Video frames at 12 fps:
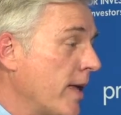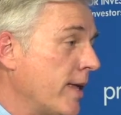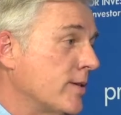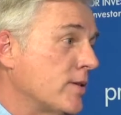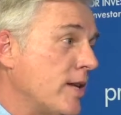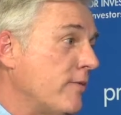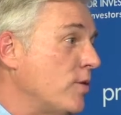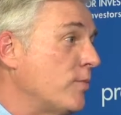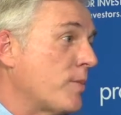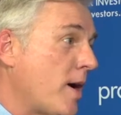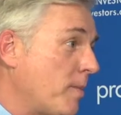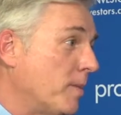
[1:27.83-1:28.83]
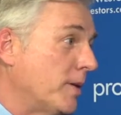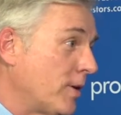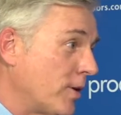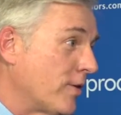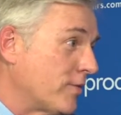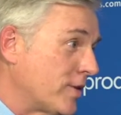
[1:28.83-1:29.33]
Steve, you've probably
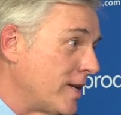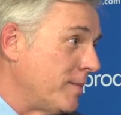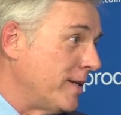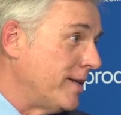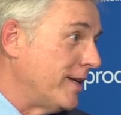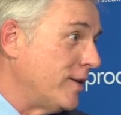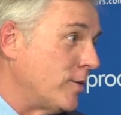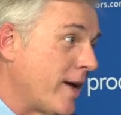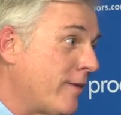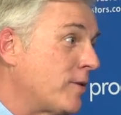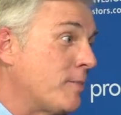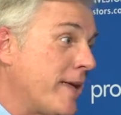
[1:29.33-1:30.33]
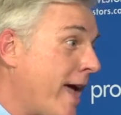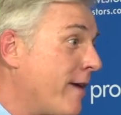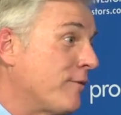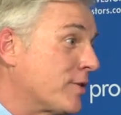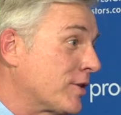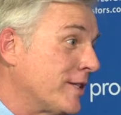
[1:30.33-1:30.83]
heard of CBD. You'd have to be
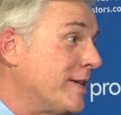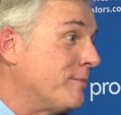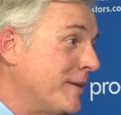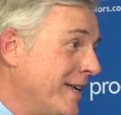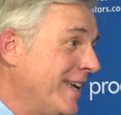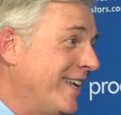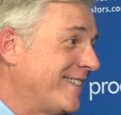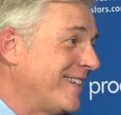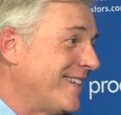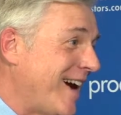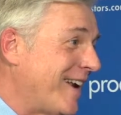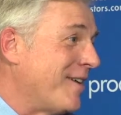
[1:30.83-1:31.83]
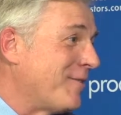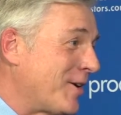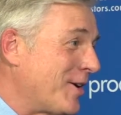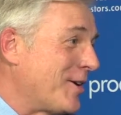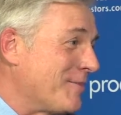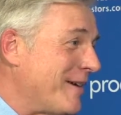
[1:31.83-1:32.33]
half asleep to not have
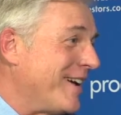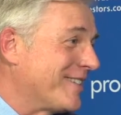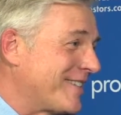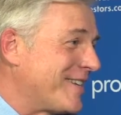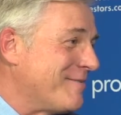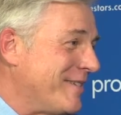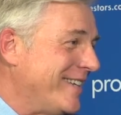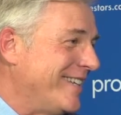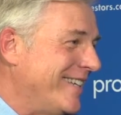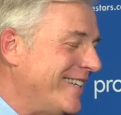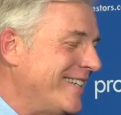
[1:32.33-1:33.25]
heard about CBD.